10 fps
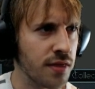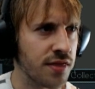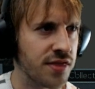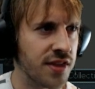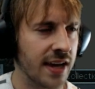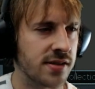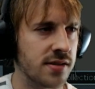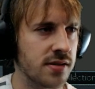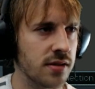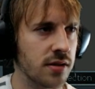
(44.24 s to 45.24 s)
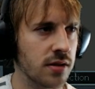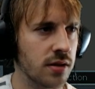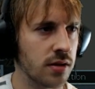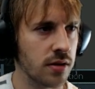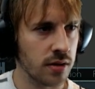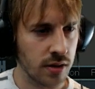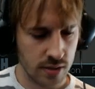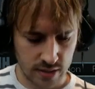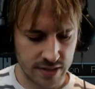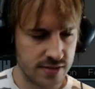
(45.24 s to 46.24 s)
This.
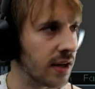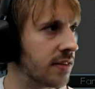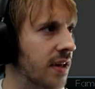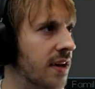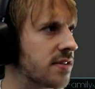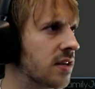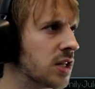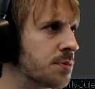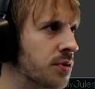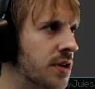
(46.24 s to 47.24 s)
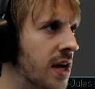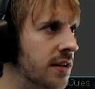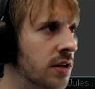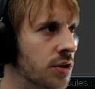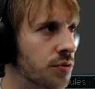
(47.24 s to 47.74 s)
Let's take this and let's put that into